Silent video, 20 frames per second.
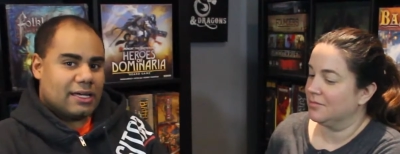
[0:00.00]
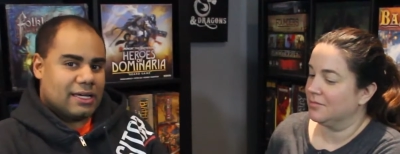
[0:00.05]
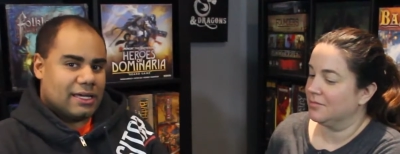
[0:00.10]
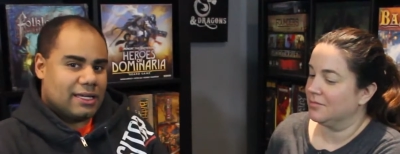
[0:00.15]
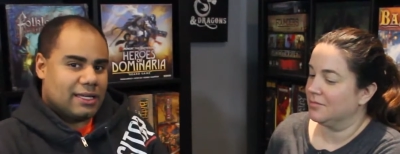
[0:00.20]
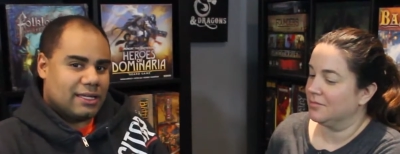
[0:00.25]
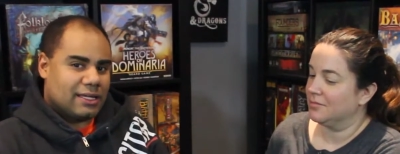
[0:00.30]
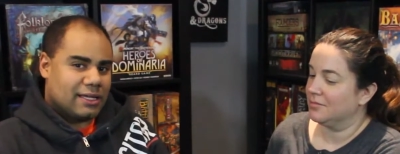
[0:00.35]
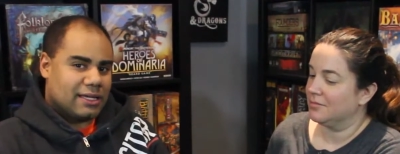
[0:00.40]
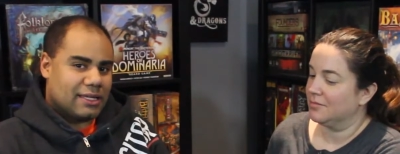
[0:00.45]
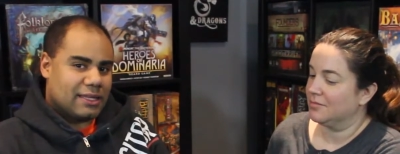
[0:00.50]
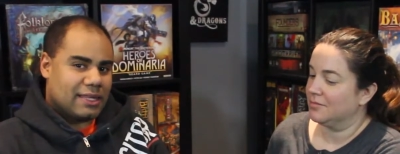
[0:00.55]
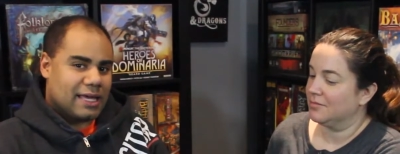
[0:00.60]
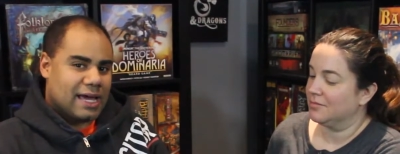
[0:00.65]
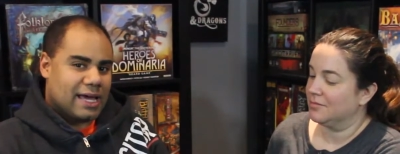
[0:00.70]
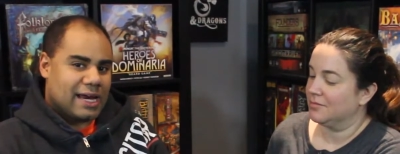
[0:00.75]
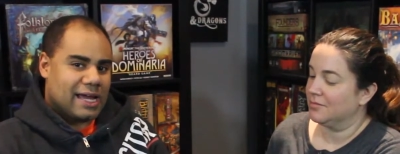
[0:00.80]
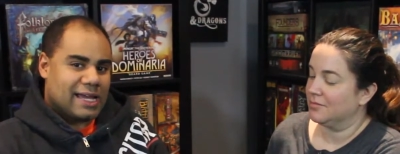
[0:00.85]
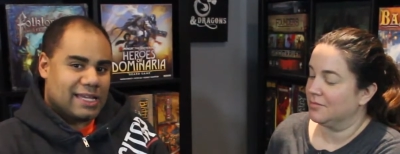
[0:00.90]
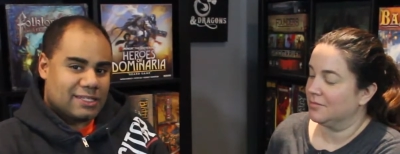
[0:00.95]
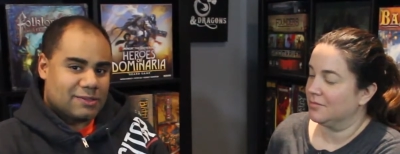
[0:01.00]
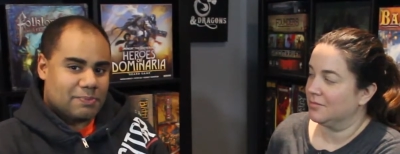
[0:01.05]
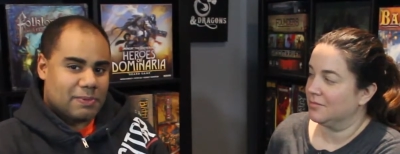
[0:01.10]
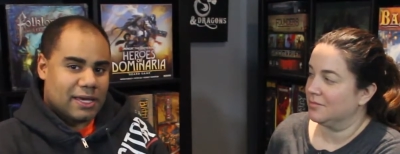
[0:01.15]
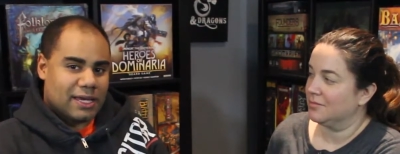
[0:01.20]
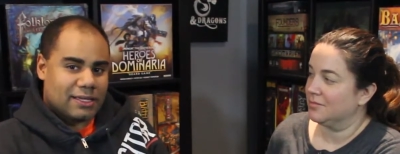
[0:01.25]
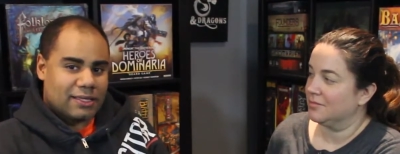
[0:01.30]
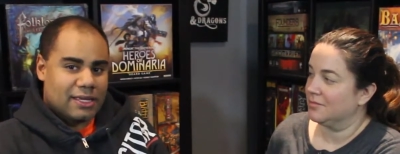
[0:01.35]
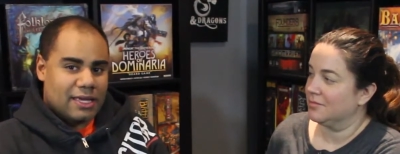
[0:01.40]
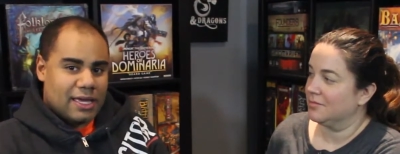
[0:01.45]
Speaker 1: in uh, that
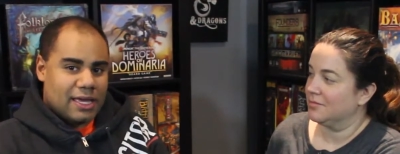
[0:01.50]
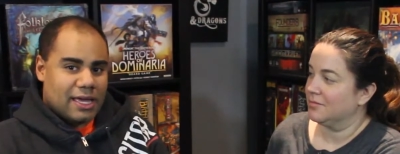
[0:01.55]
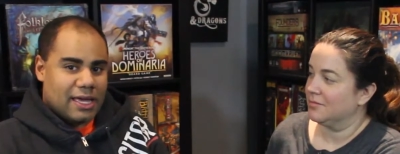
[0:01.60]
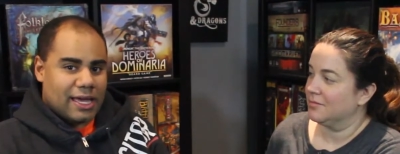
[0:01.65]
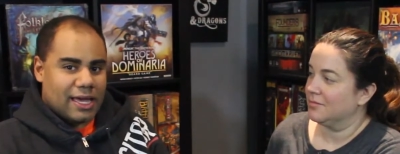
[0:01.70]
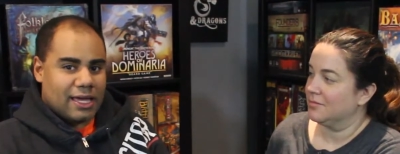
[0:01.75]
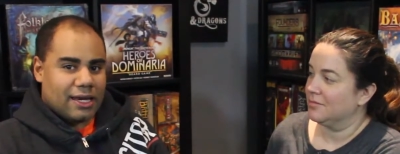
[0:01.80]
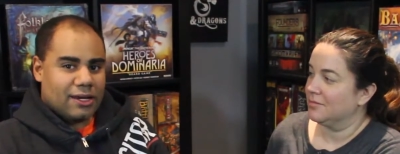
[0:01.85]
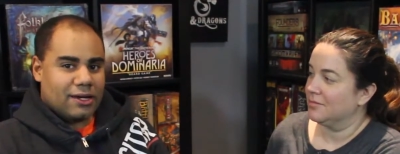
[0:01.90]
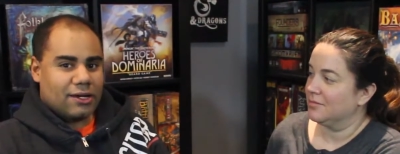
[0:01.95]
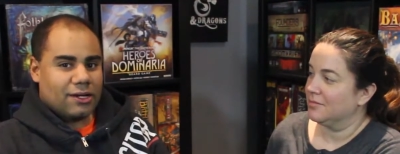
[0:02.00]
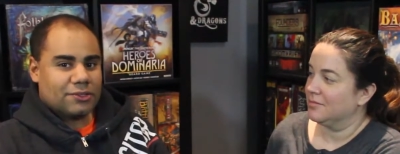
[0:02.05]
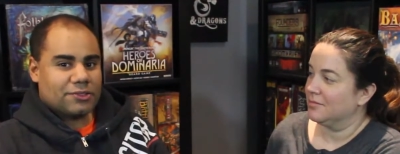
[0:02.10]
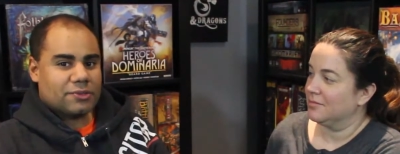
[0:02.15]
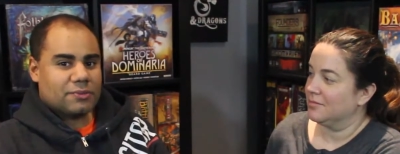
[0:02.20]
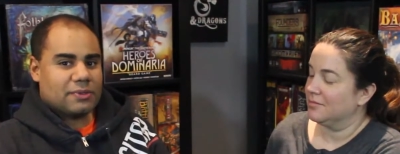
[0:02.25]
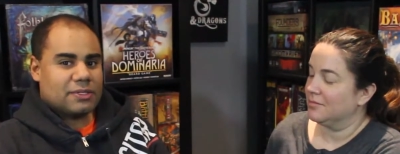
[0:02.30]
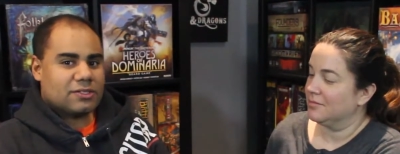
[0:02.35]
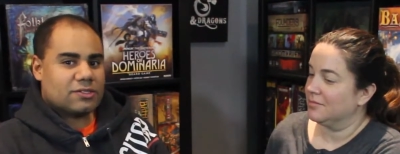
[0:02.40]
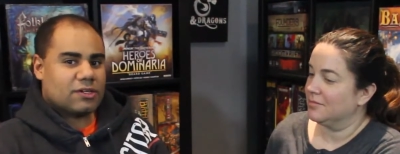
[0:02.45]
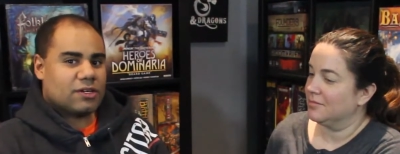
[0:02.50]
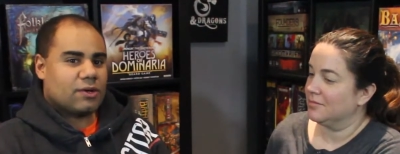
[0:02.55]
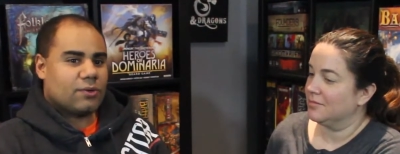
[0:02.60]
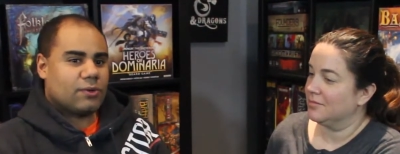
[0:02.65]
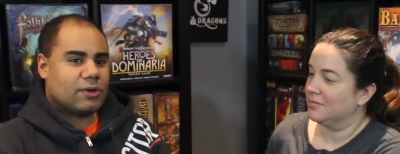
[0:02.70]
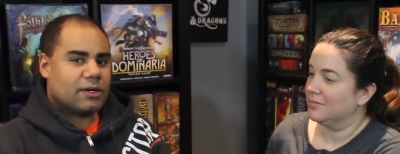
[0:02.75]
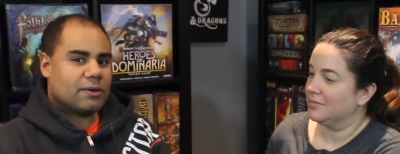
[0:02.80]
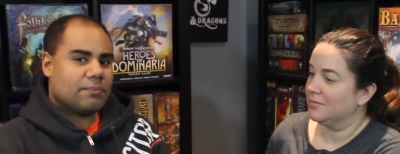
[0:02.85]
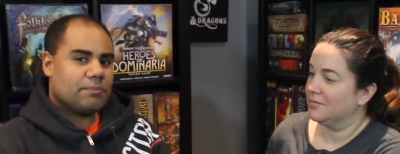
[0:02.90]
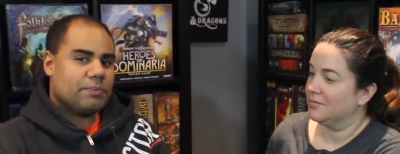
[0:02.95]
aspect. And it also means you're going to
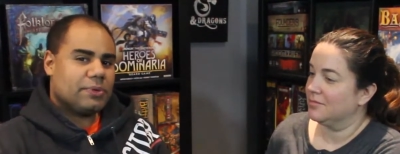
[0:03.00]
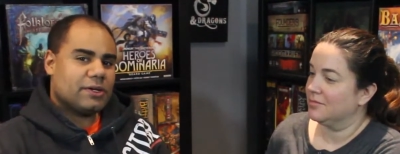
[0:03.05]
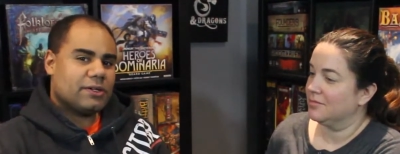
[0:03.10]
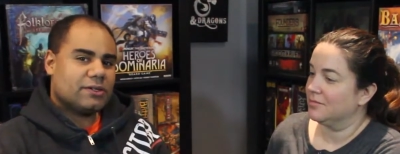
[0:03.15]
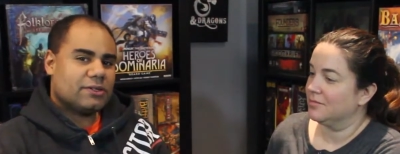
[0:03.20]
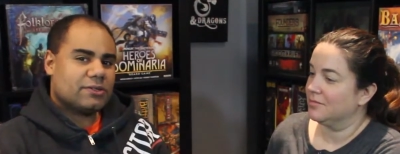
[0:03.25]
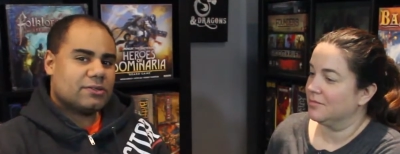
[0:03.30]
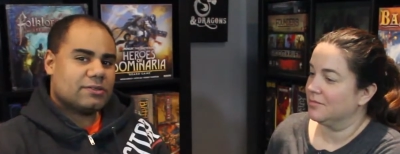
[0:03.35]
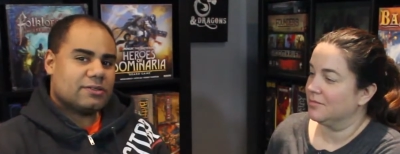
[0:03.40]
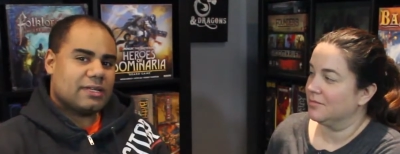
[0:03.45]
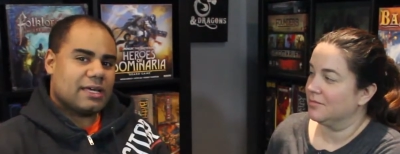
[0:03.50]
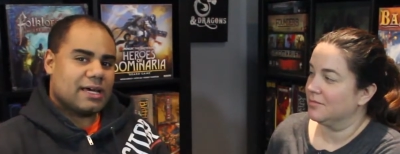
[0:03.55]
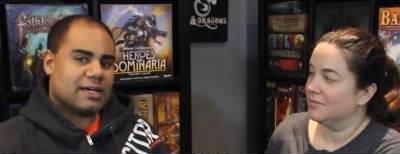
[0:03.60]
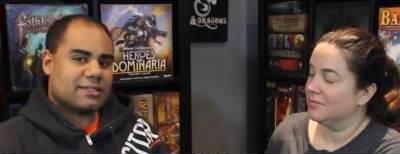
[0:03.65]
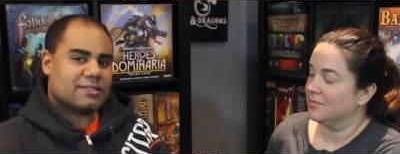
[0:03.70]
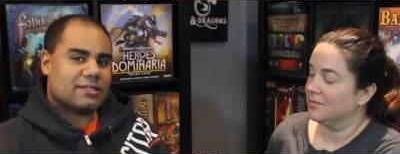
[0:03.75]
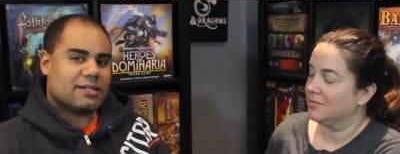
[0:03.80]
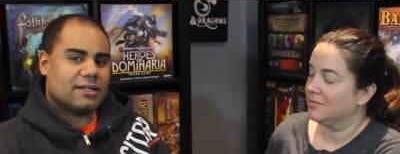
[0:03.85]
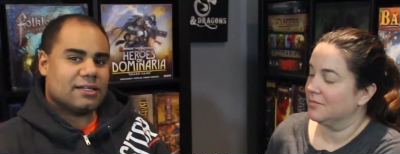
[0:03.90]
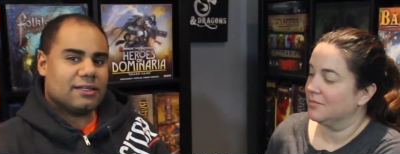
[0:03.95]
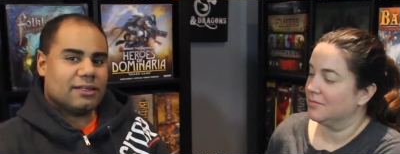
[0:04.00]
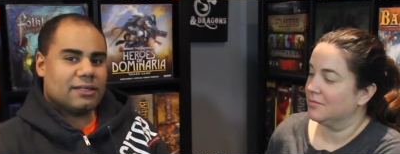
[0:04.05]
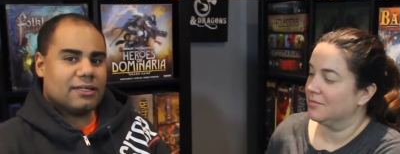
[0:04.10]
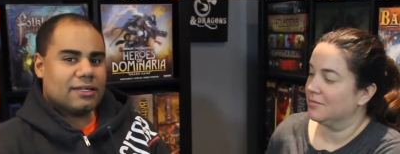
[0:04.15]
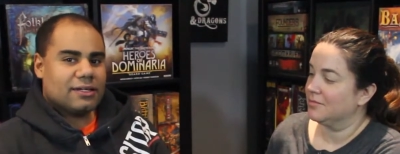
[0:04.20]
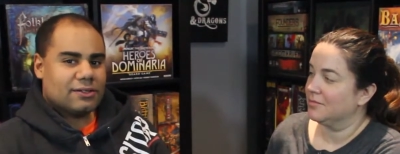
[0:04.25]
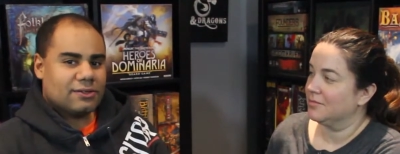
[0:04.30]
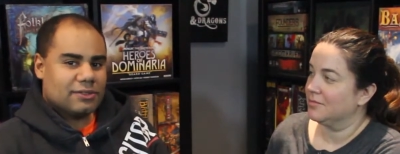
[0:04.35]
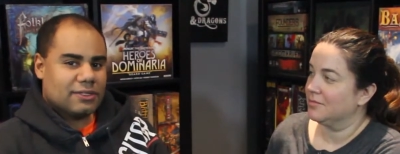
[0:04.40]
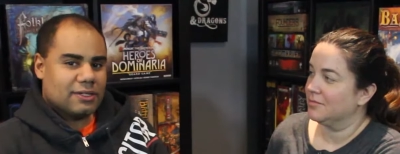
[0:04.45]
want to build your decks a little